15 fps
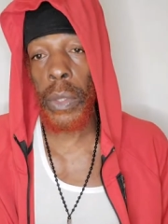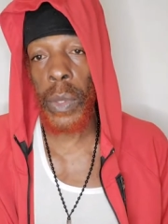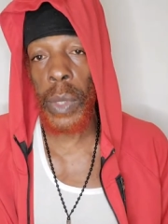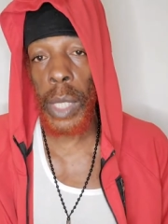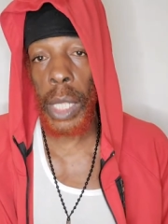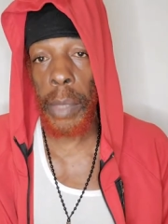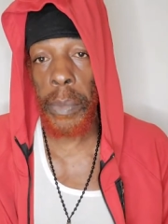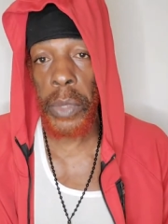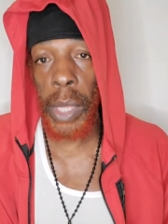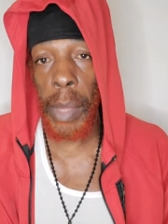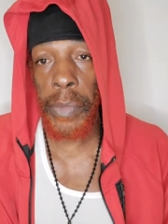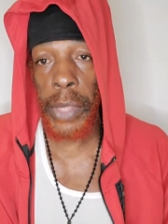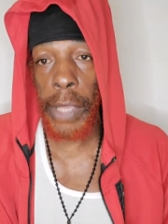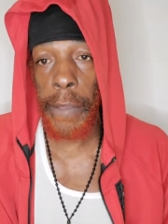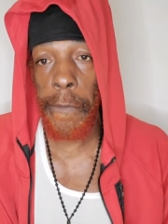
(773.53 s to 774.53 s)
set up
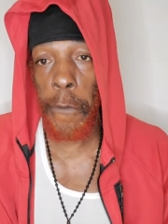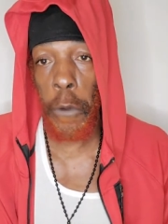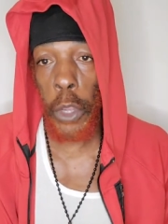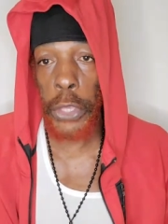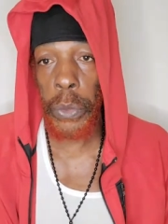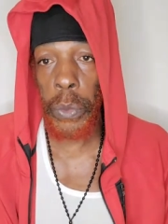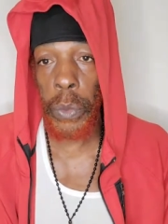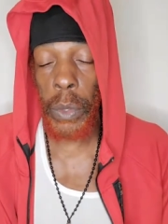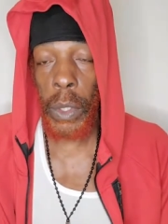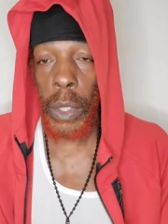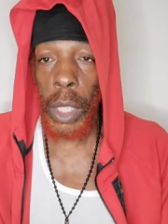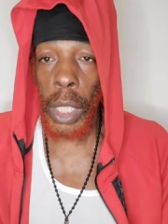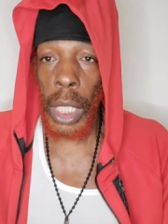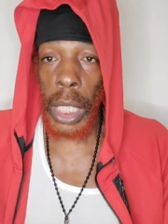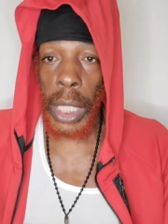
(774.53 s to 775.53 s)
something for you
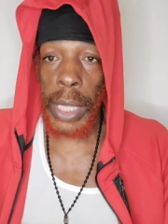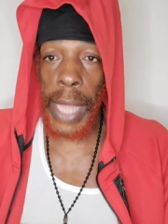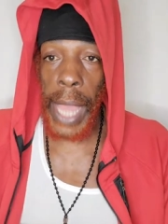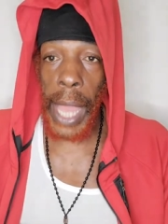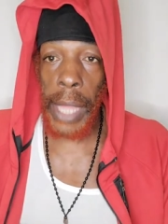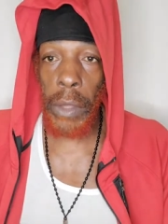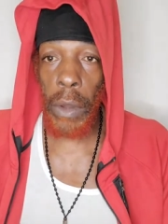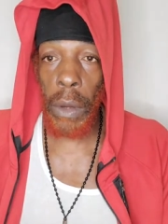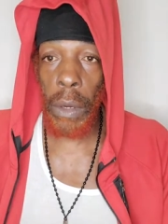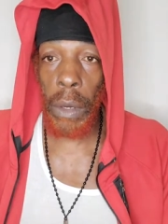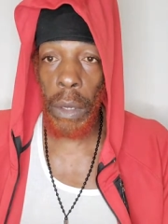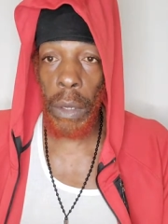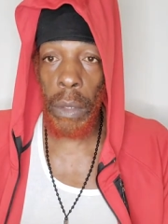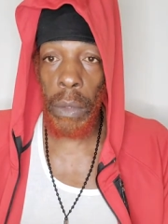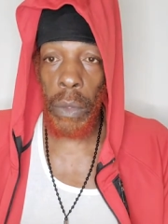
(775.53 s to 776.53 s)
that
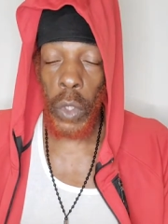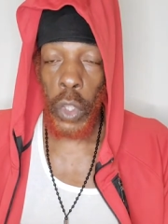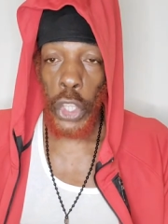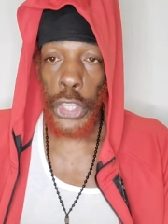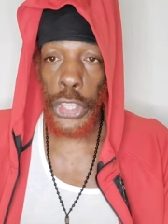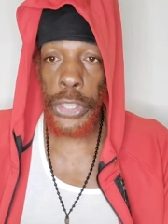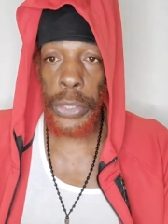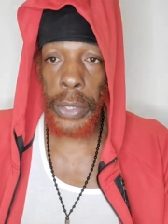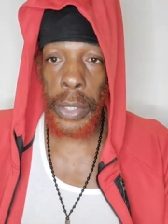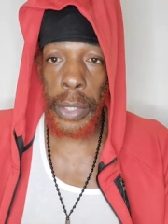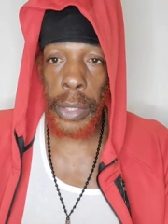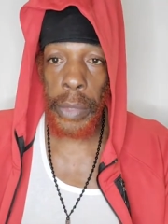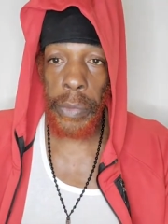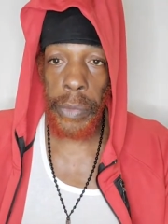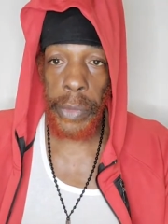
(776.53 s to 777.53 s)
or you could
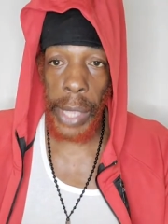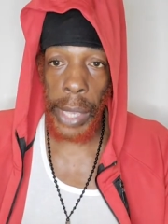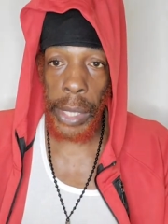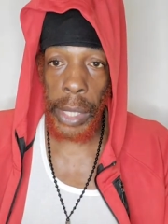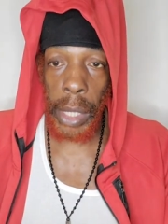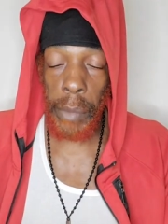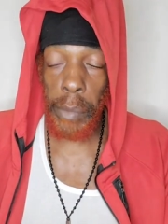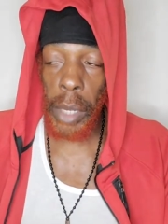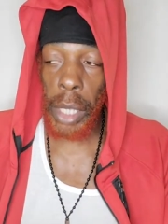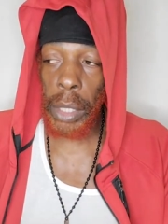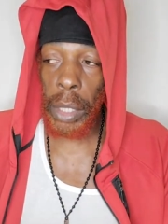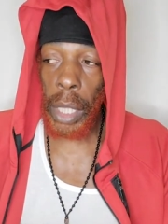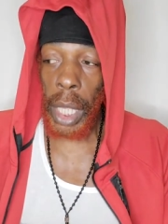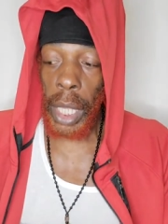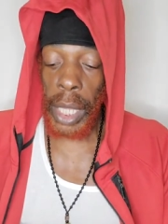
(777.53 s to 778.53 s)
take. But
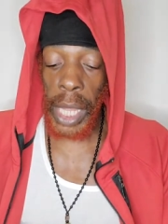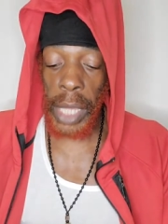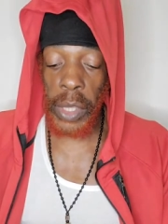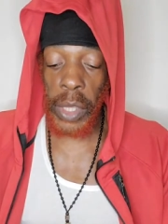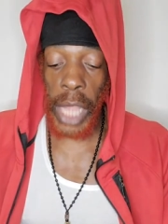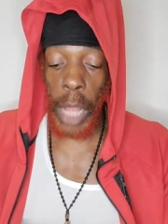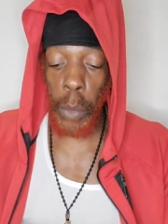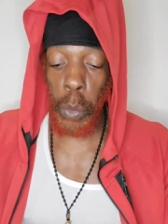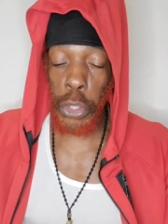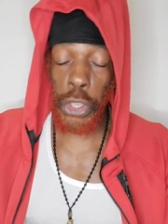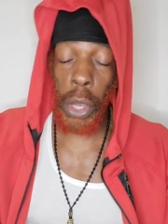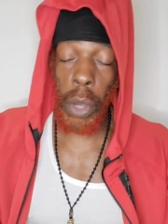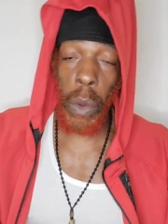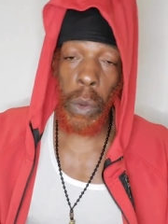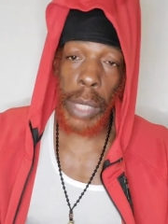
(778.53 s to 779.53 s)
let's start with
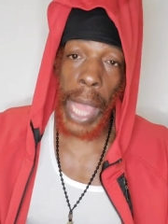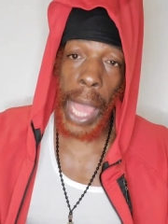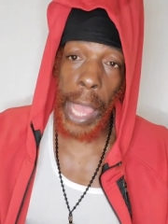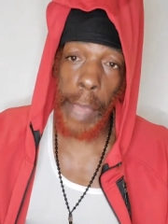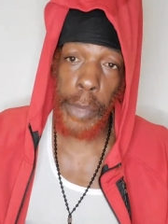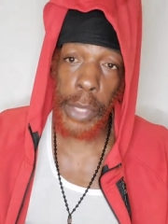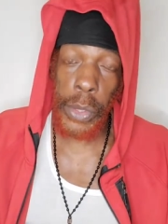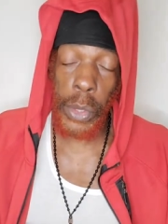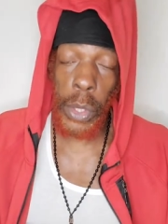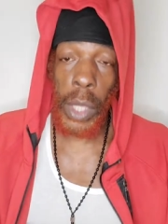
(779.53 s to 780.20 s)
your own habits.